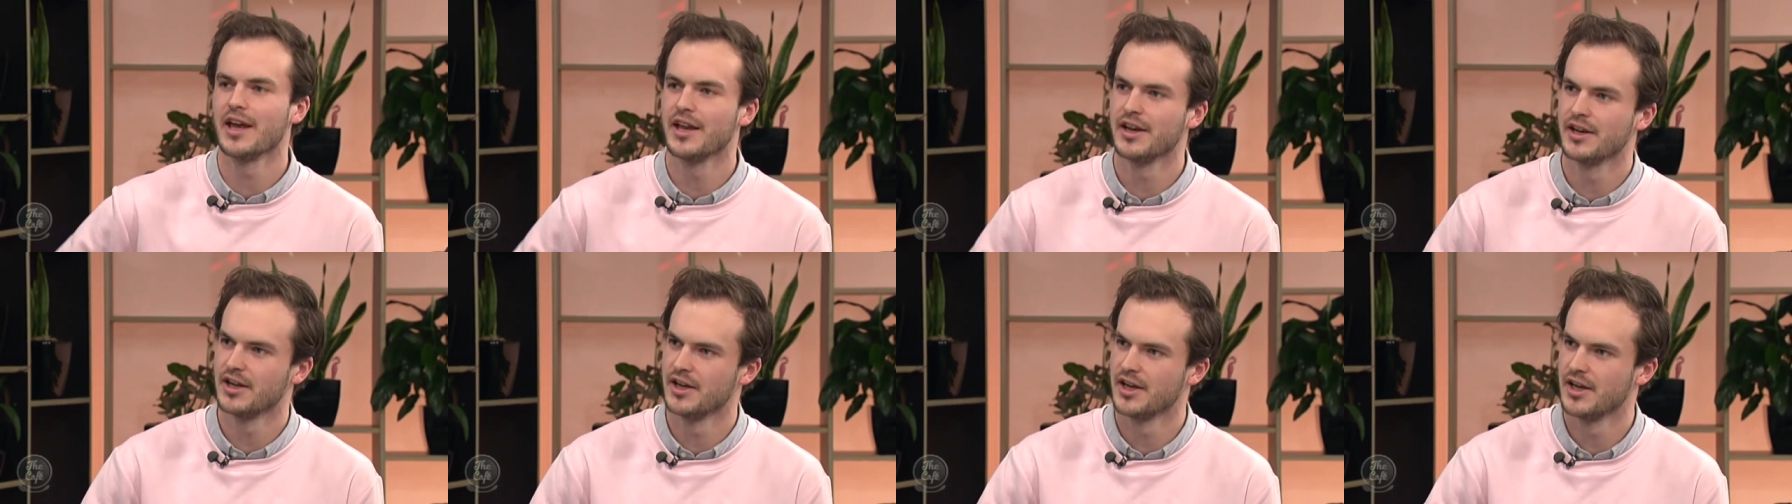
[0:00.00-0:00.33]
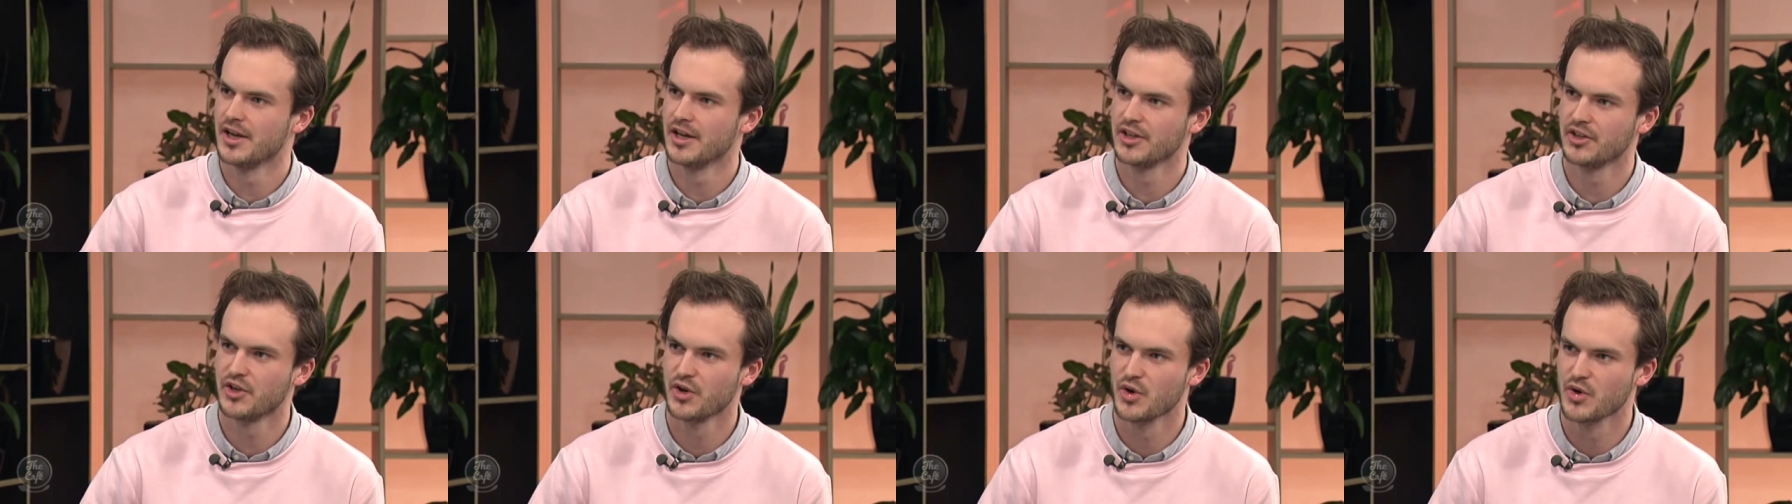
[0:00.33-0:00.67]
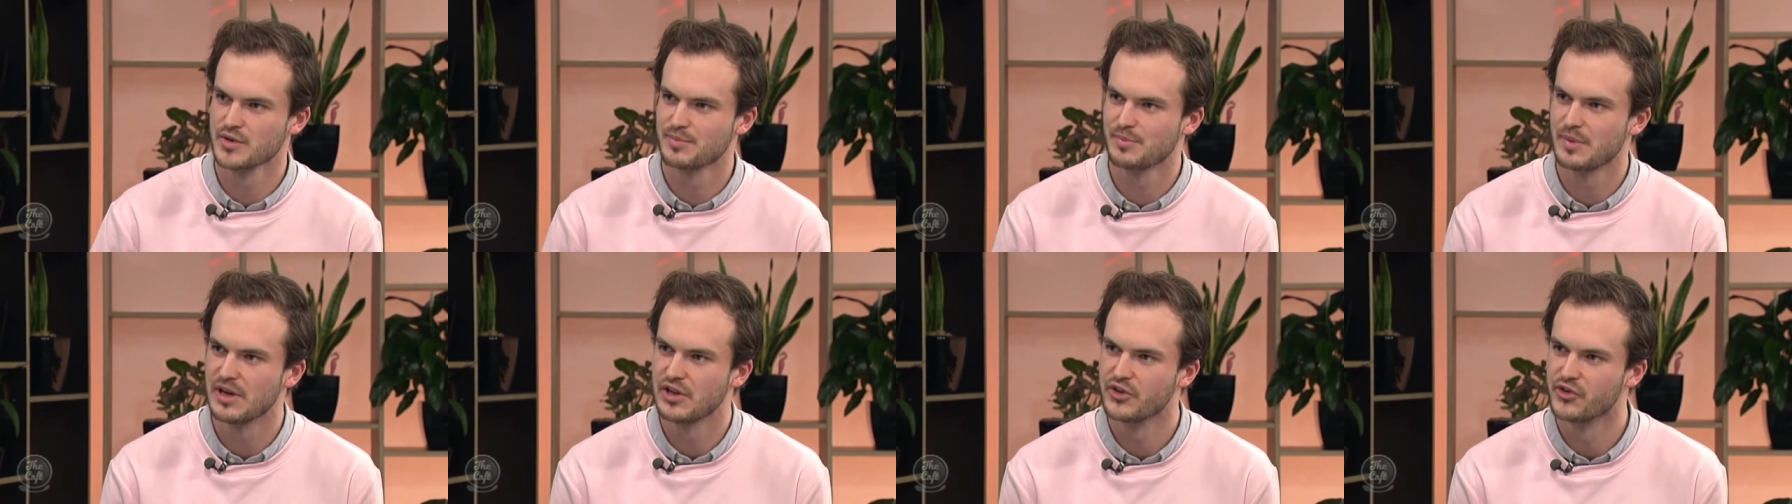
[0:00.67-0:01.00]
in a
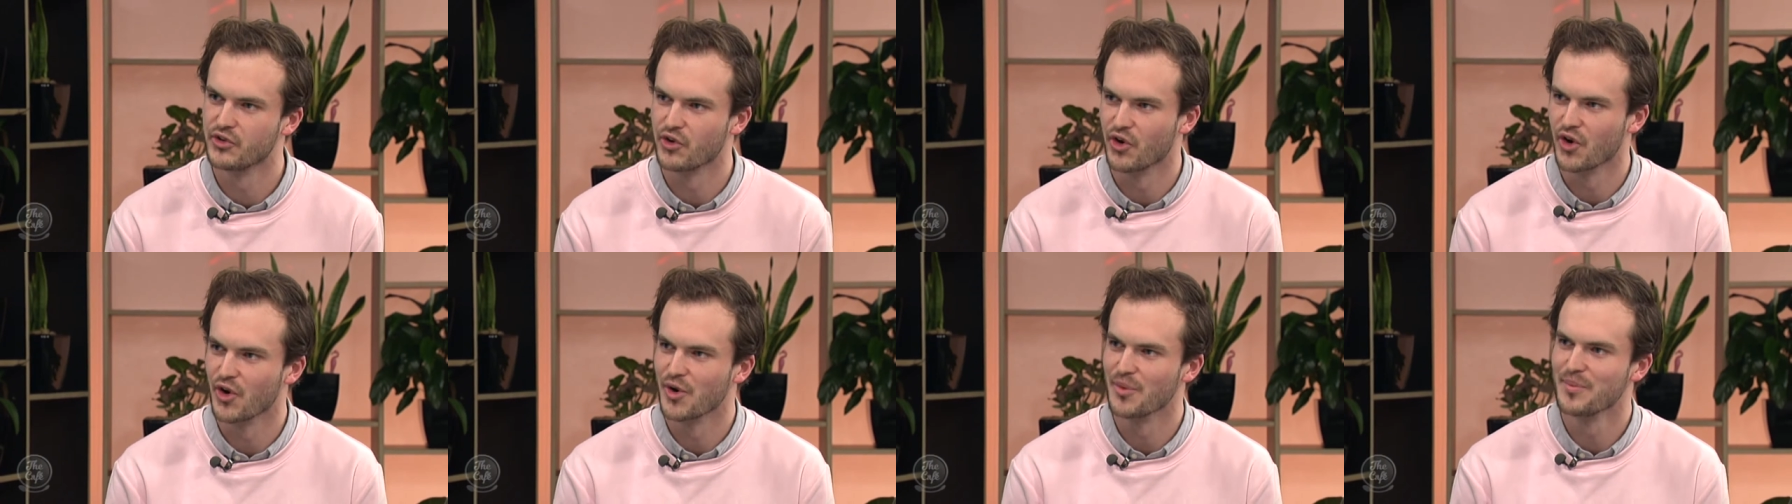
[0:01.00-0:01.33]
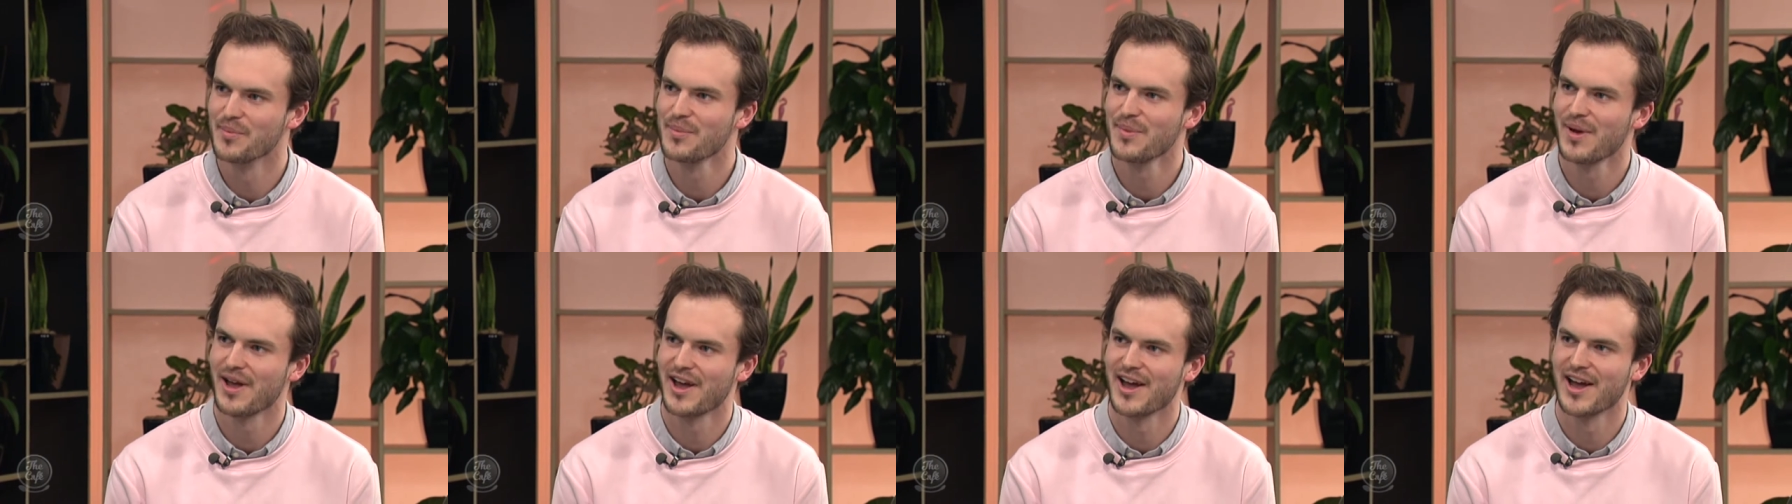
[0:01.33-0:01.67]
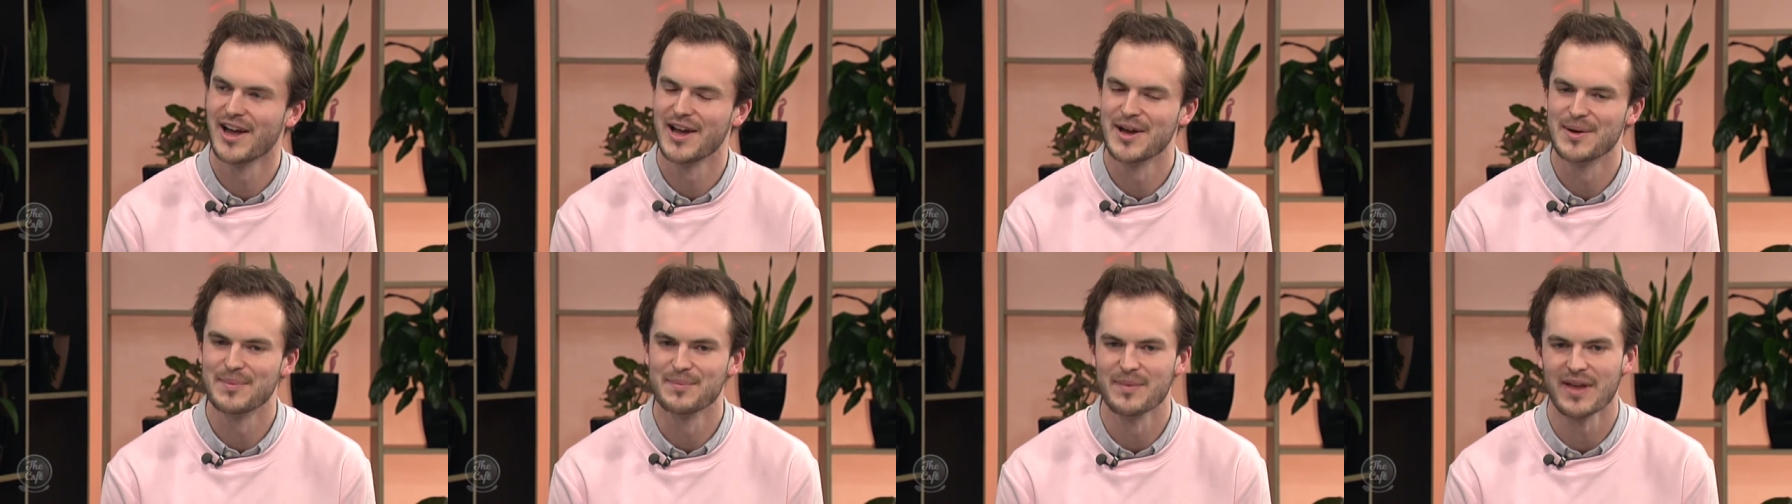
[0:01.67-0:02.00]
girl's bedroom,
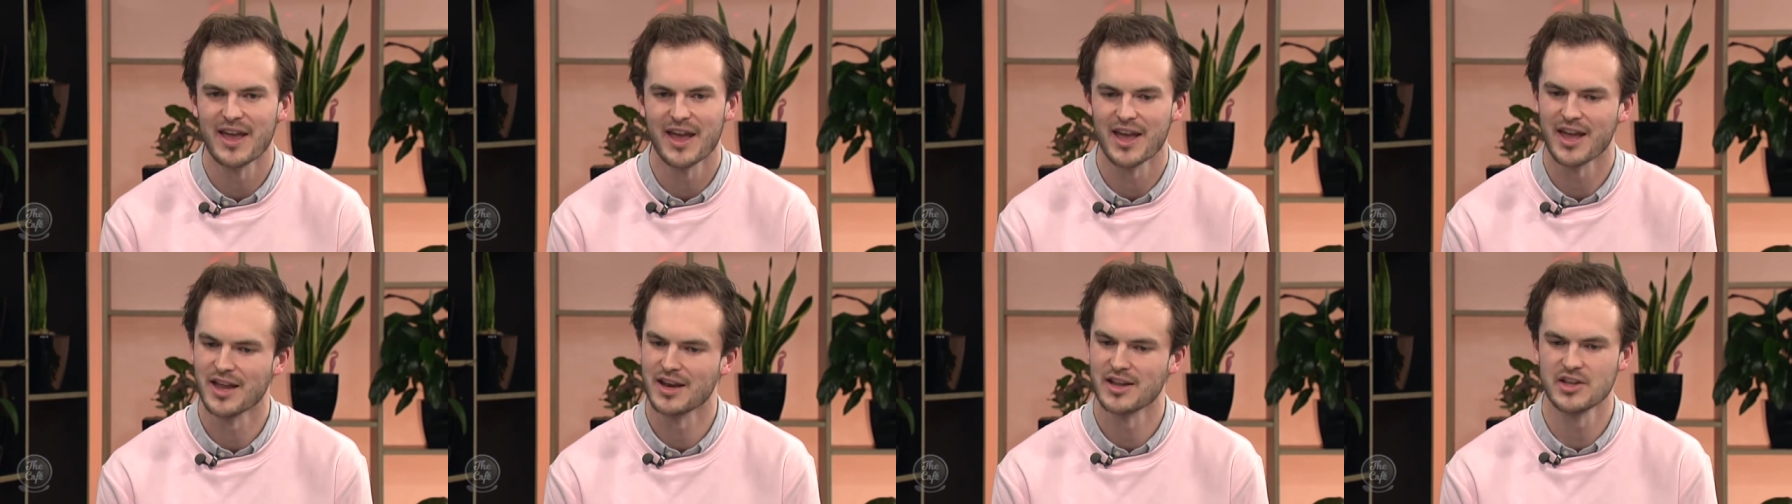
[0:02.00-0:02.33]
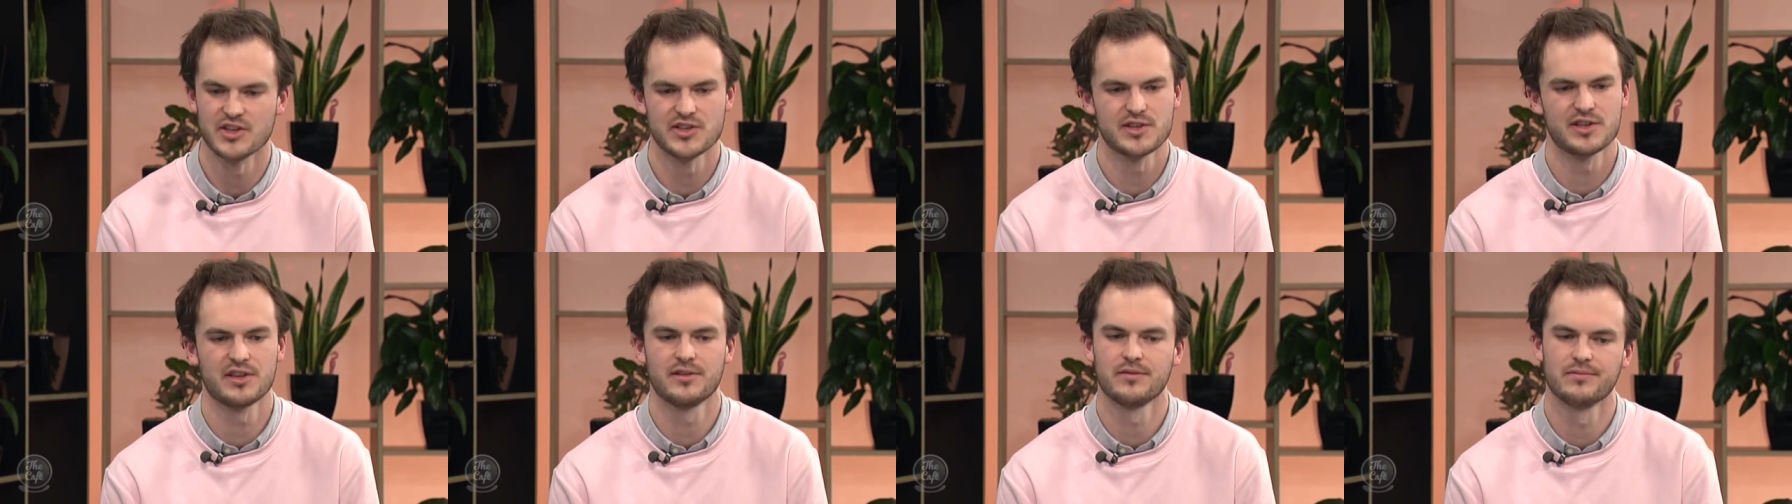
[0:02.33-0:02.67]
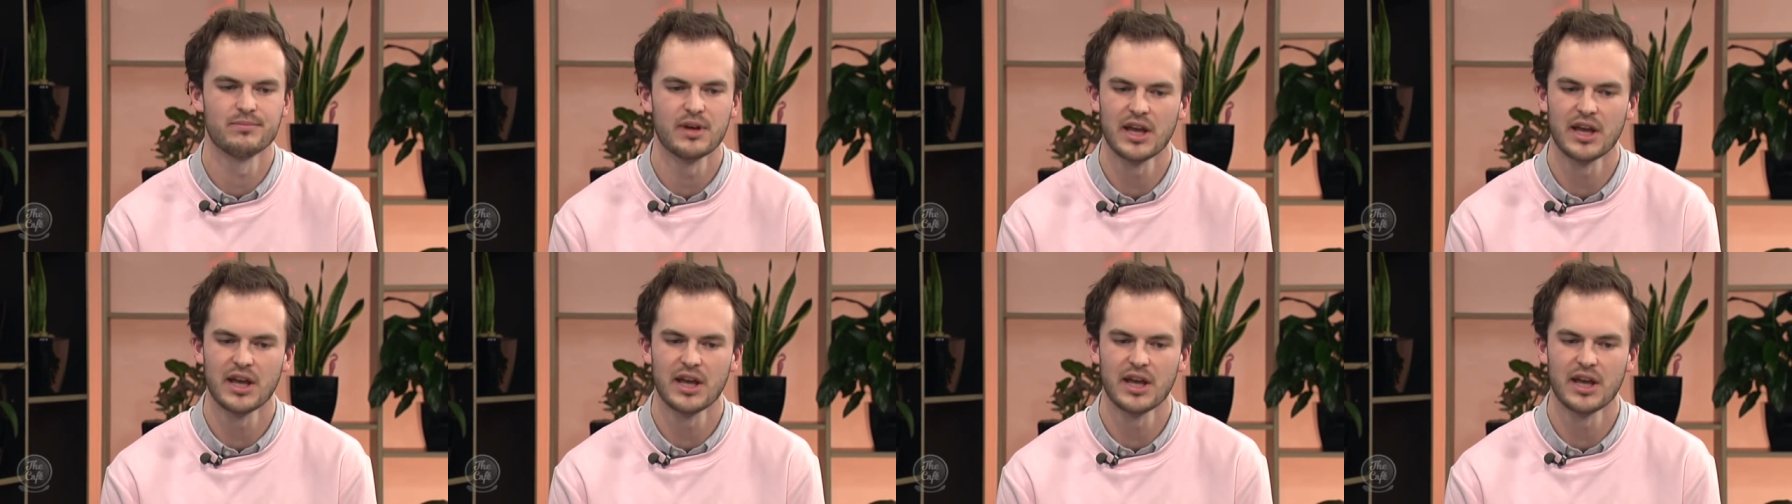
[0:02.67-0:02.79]
um, and it